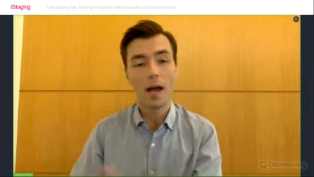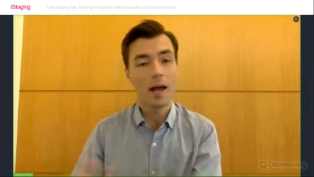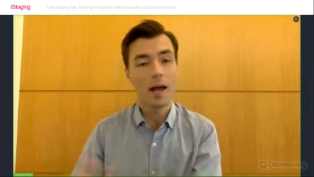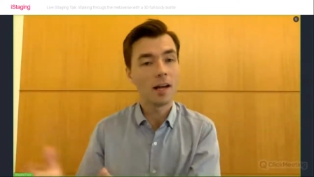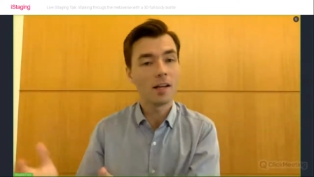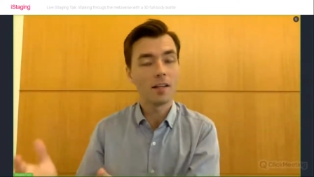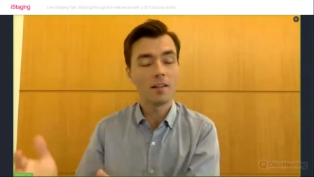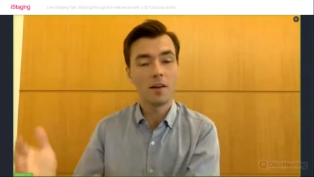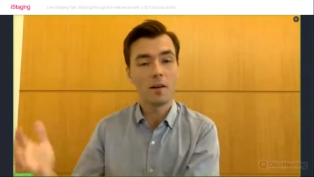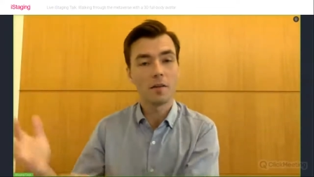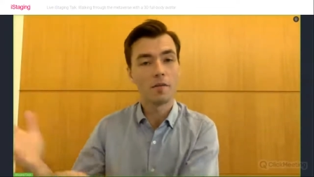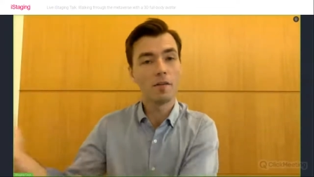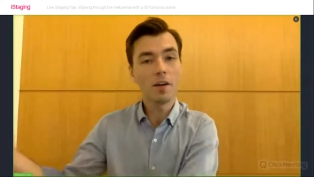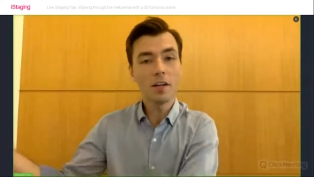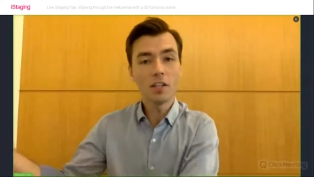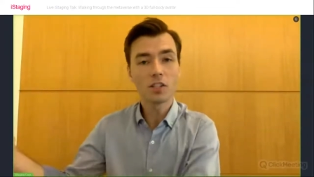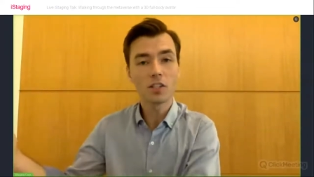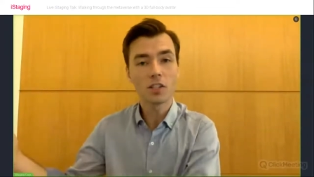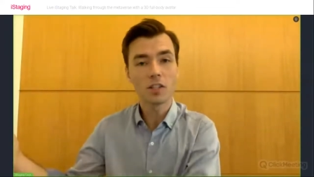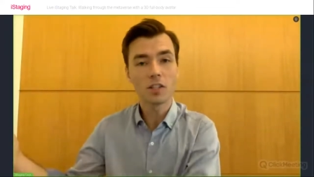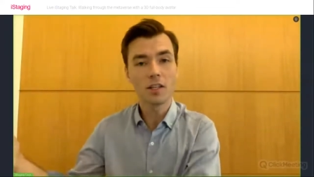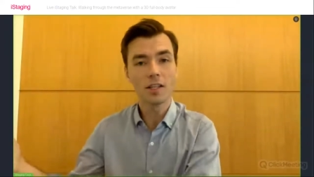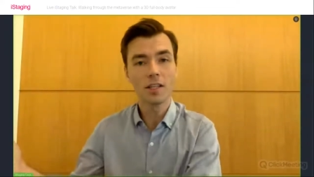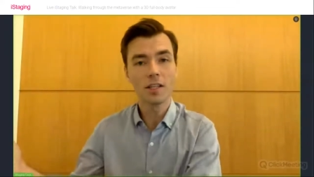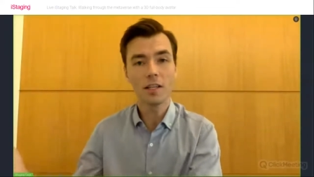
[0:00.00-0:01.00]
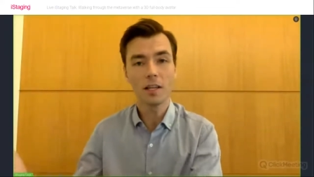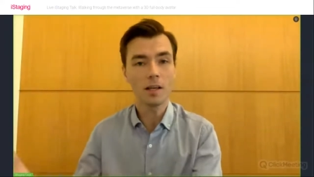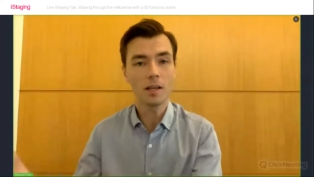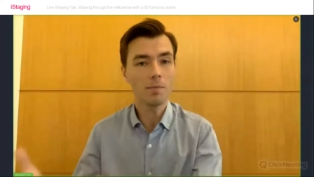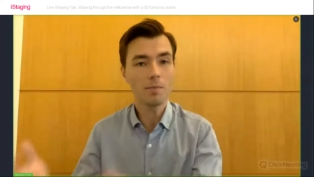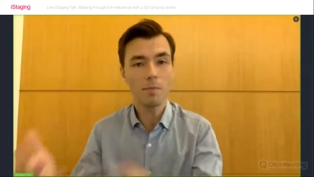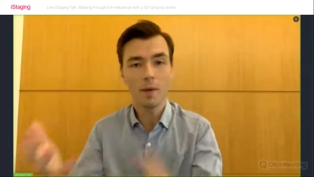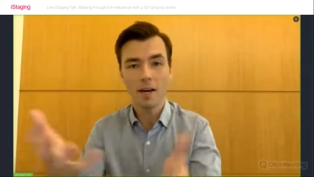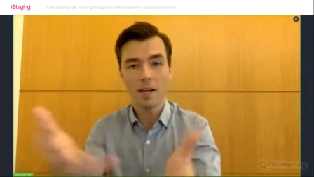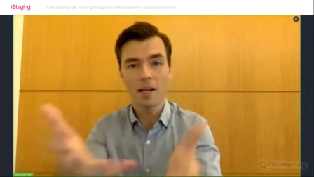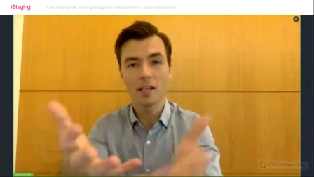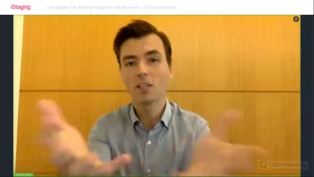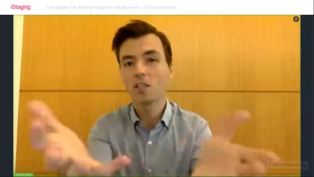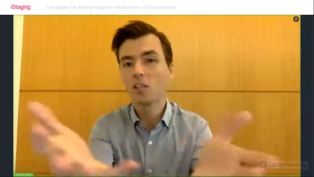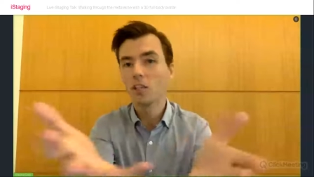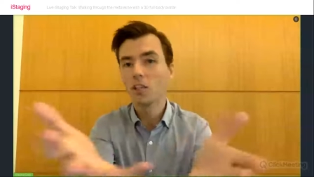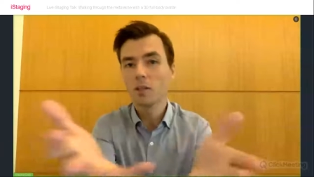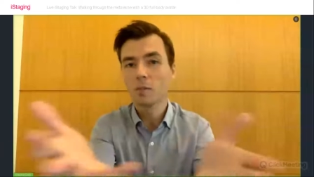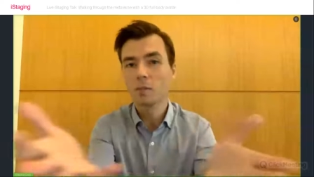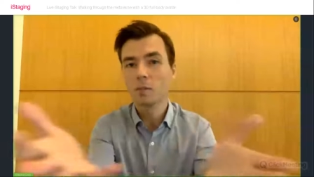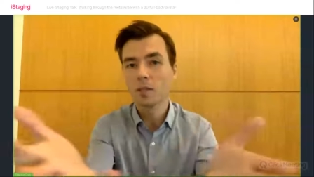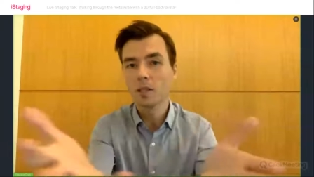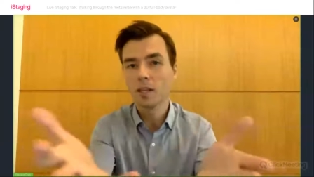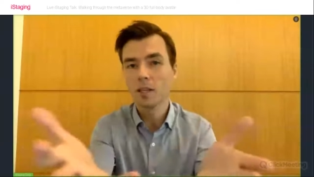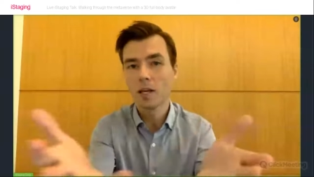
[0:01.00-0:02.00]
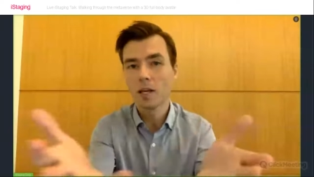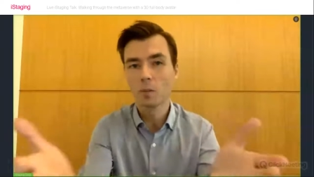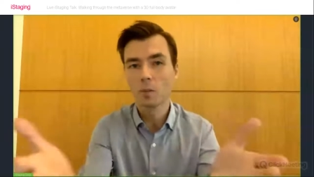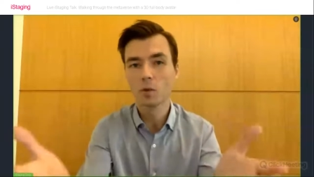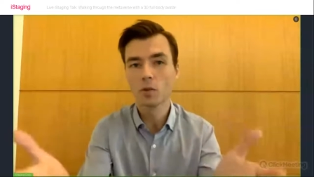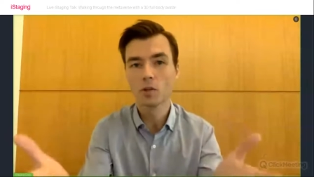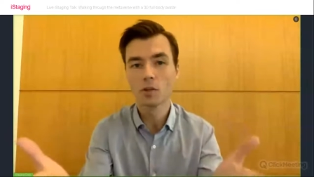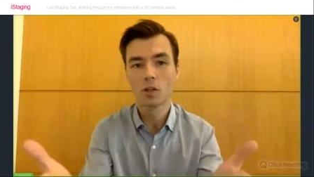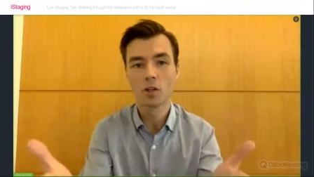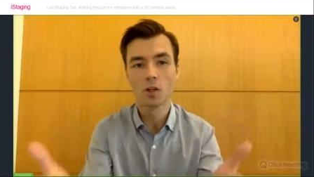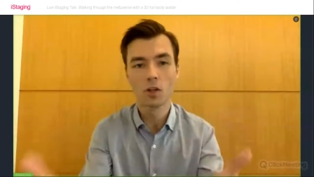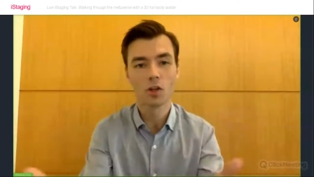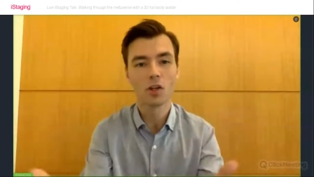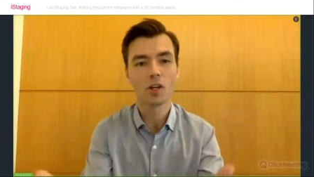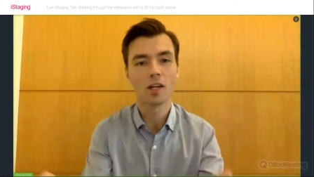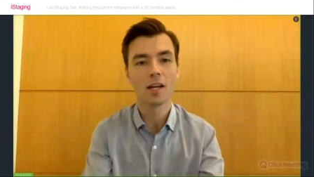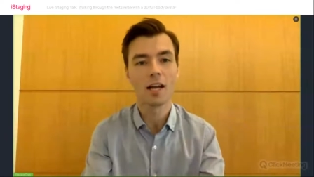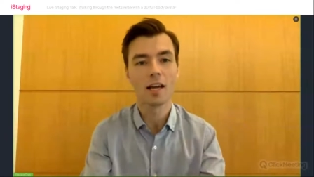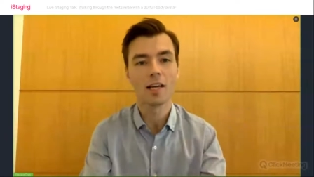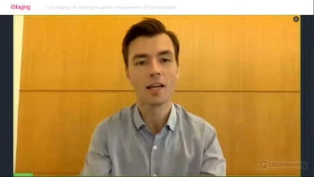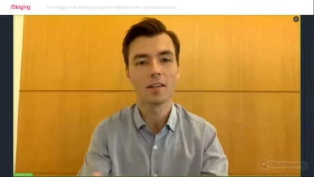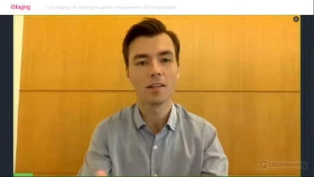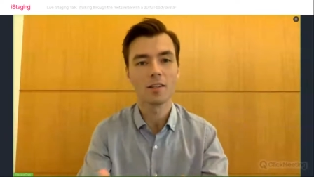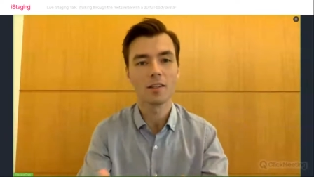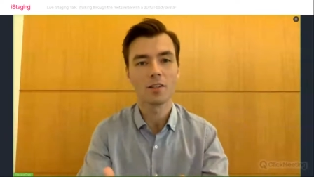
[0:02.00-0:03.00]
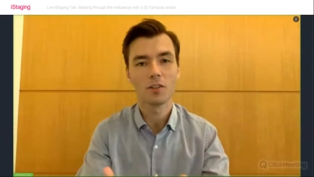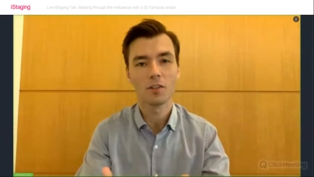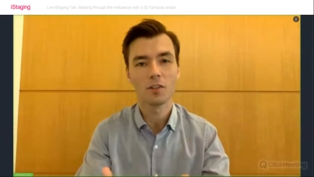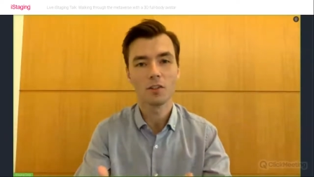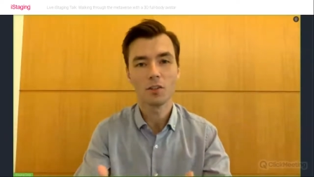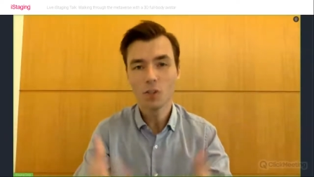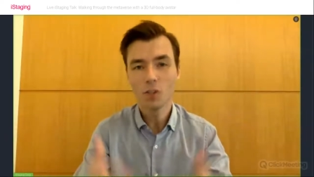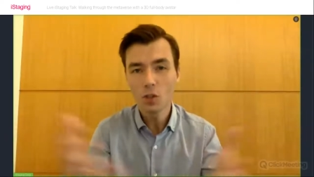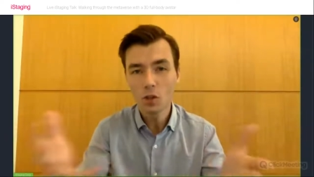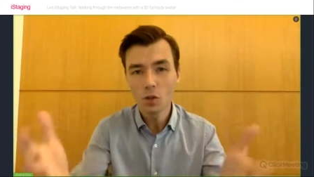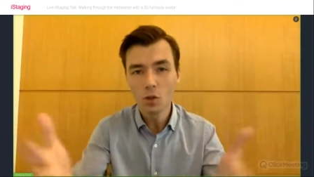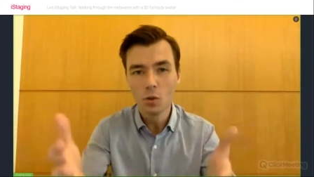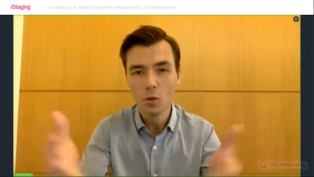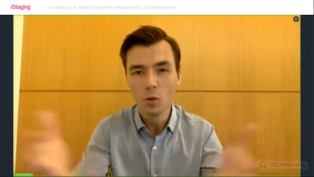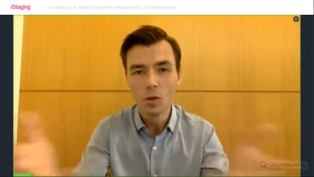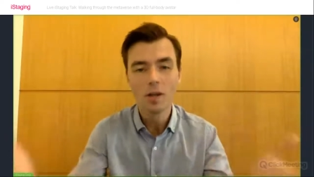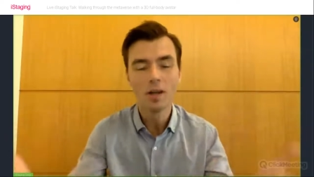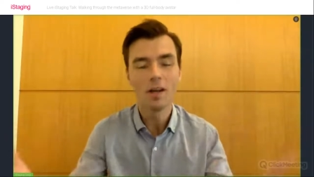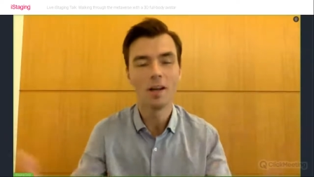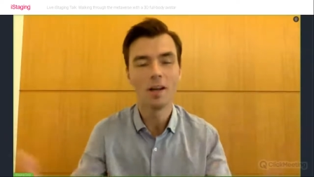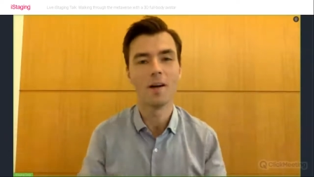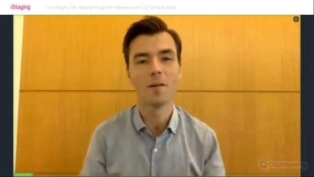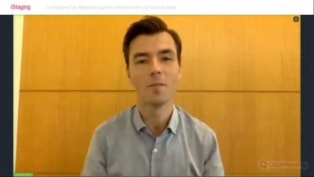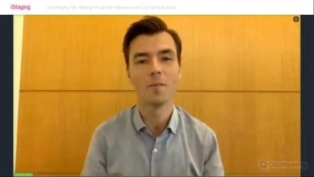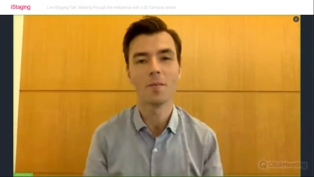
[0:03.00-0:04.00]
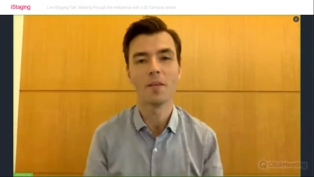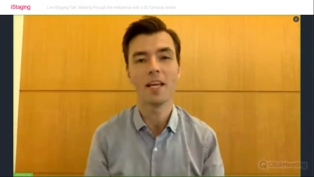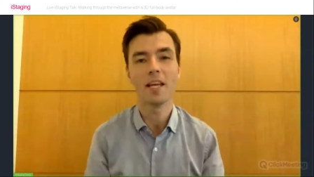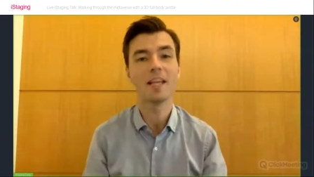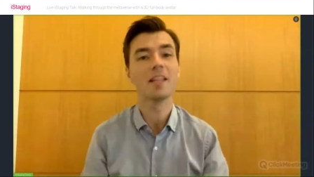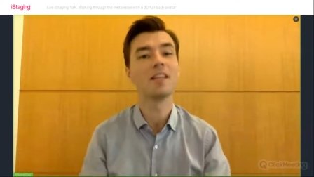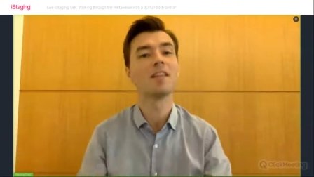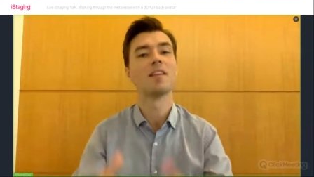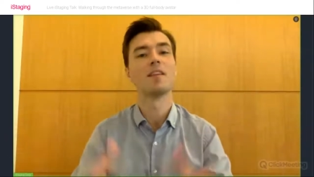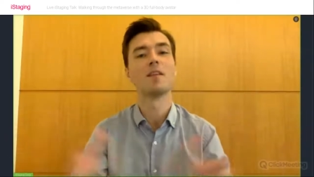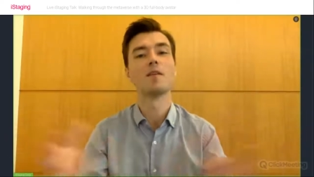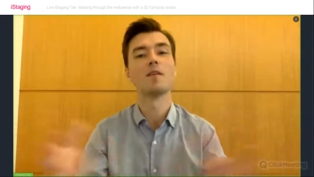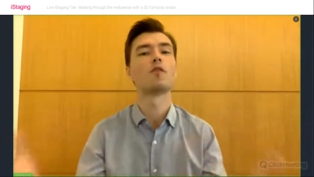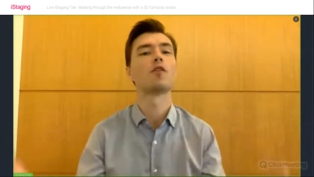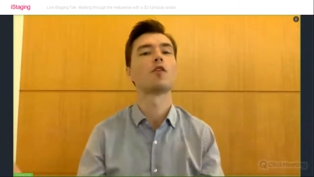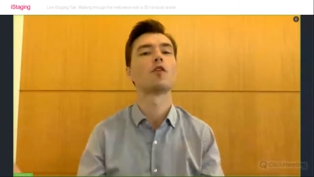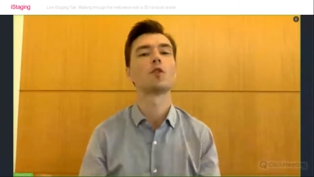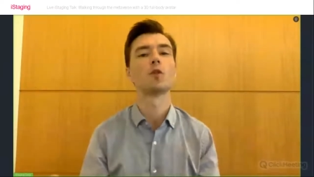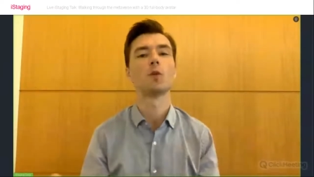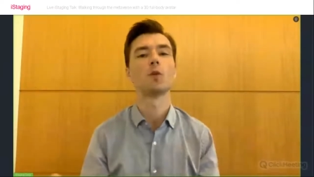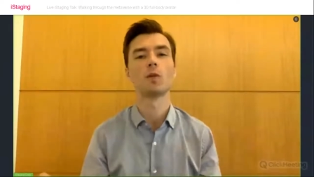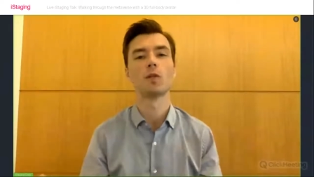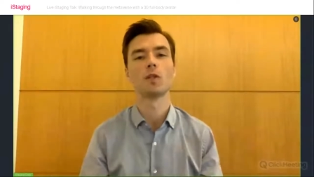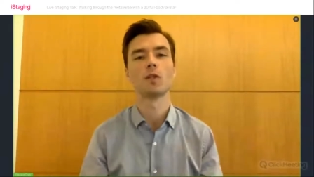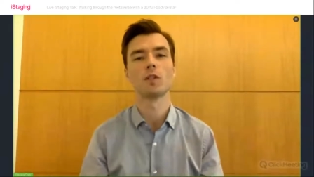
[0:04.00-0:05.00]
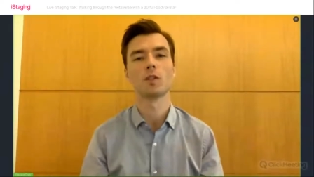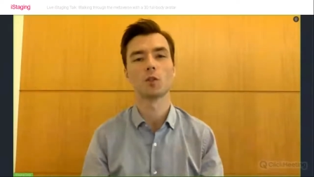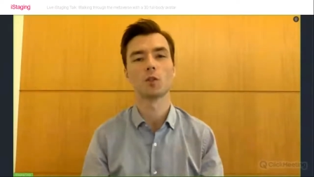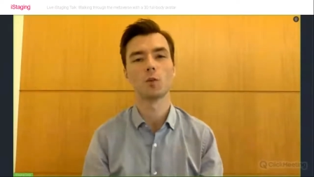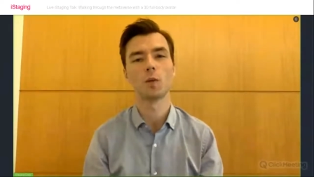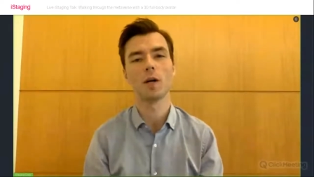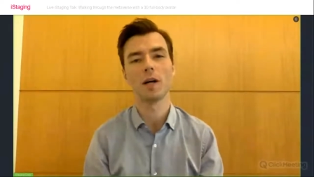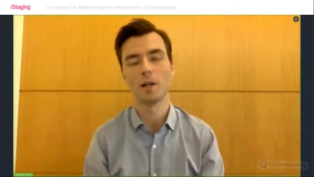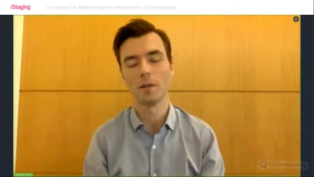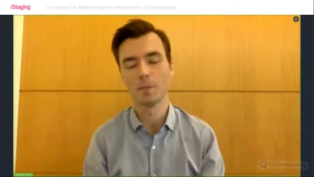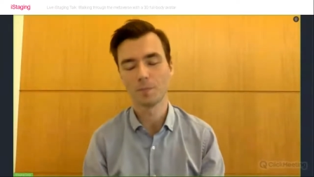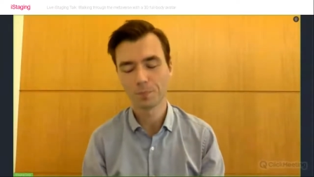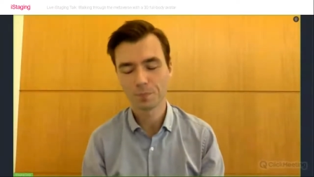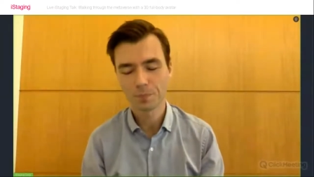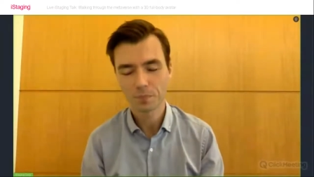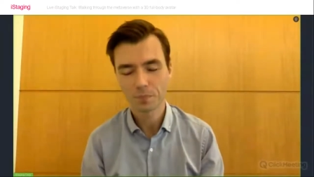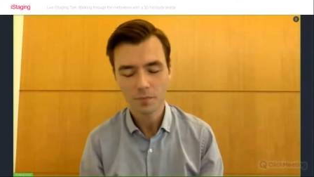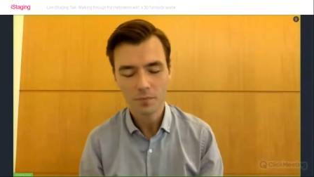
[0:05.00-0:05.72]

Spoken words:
and eventually it might actually be able to look like you in the virtual world as well.